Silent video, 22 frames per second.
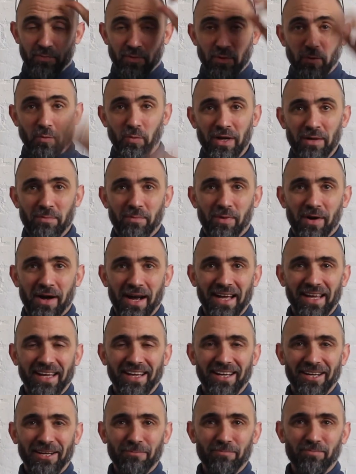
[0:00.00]
whereby
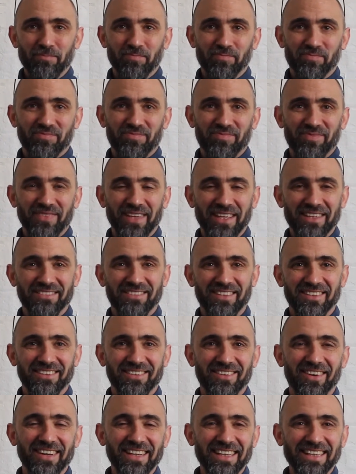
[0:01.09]
there's
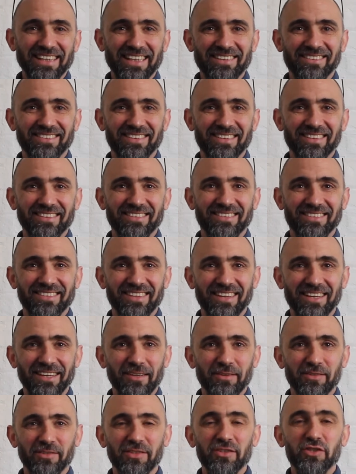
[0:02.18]
this
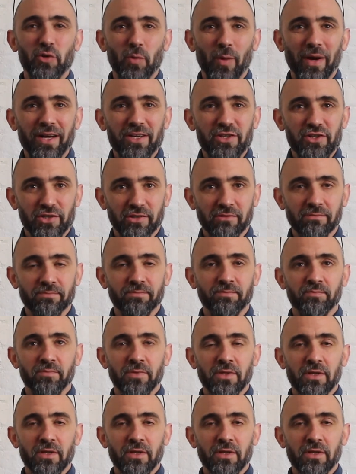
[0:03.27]
situation